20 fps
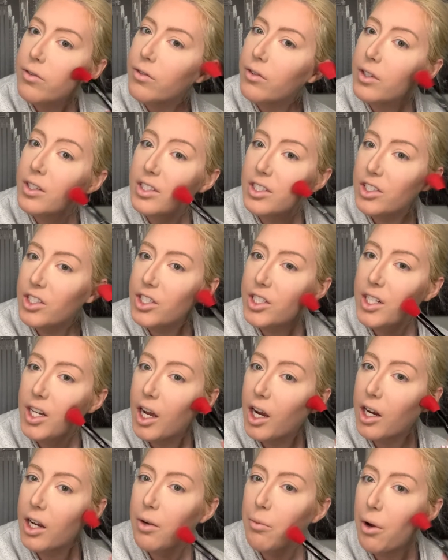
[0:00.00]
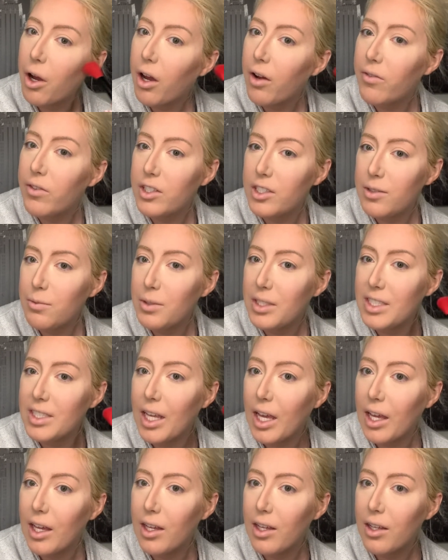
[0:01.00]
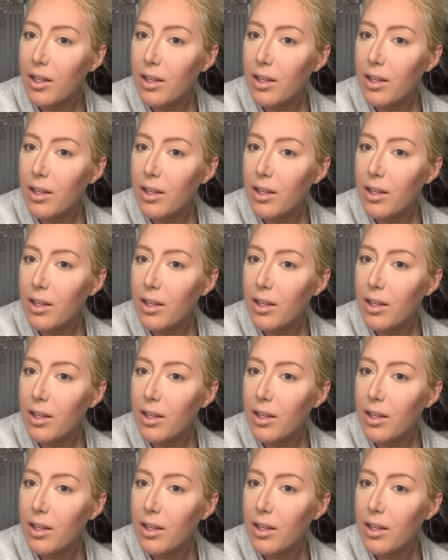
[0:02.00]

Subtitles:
because it should not come off. It should be set.